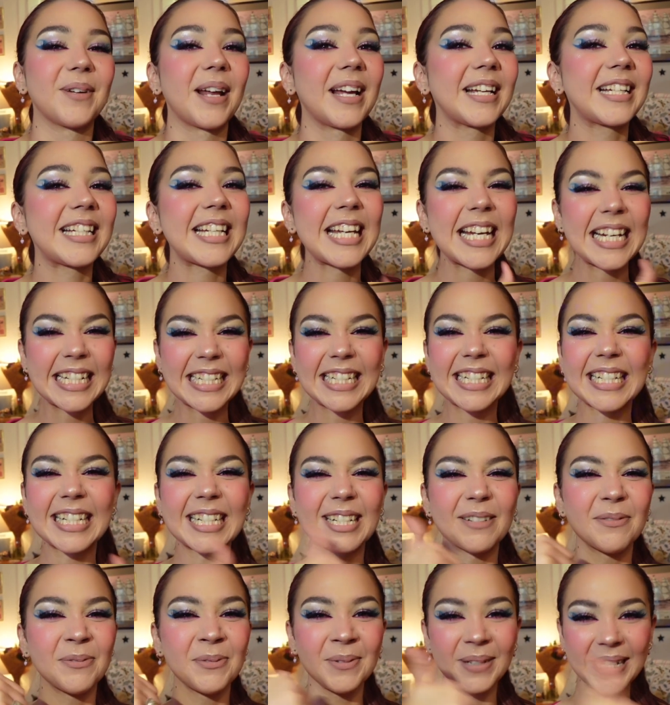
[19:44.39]
I
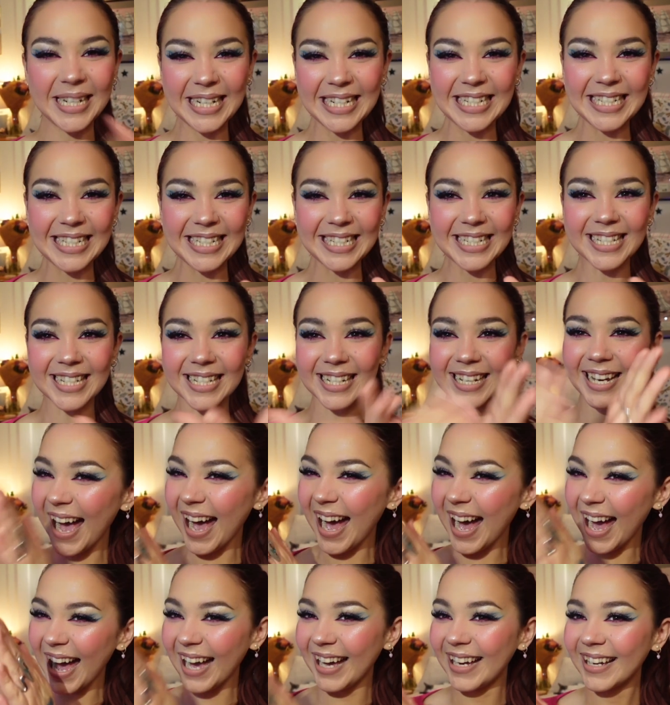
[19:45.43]
cannot wait.
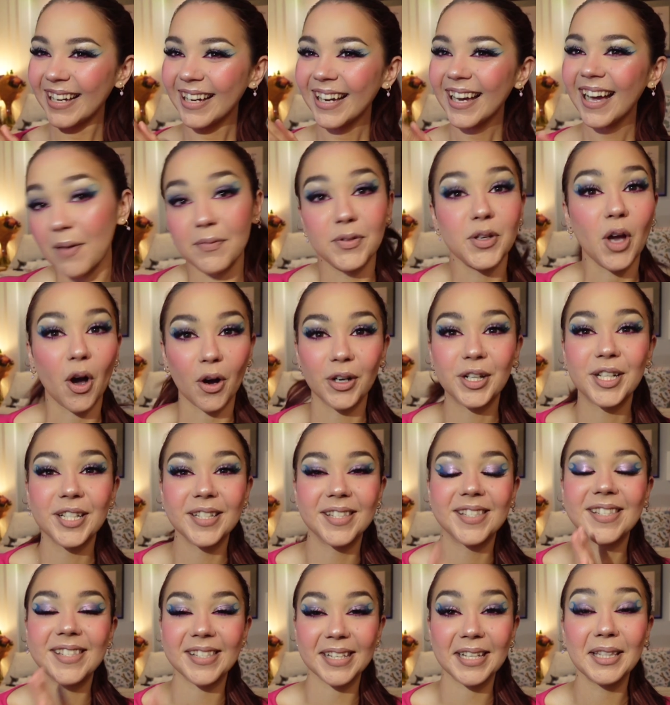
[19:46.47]
If y'all could
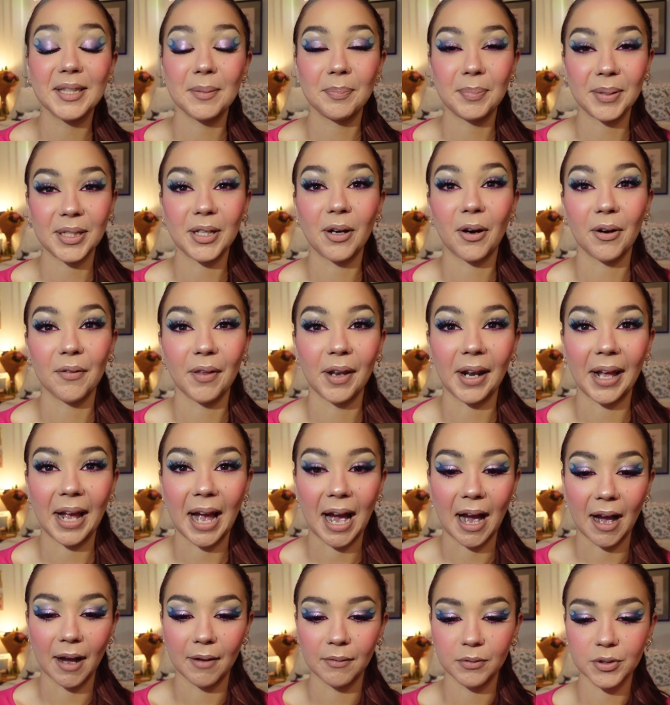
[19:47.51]
see the PR that I
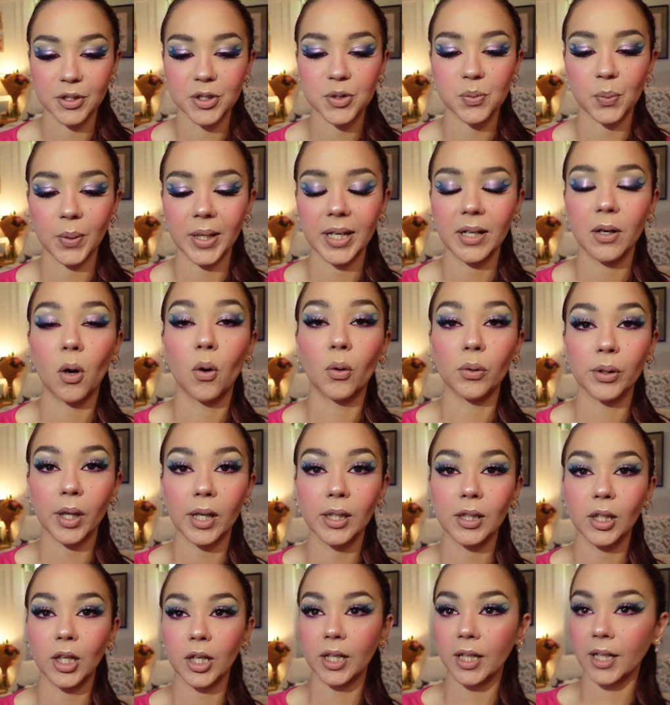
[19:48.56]
have, just wait, hold on,
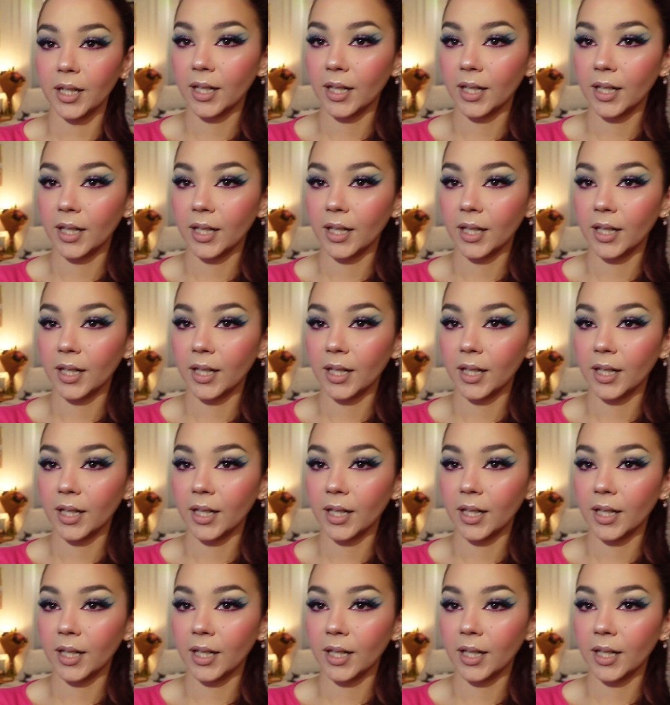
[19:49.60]
look.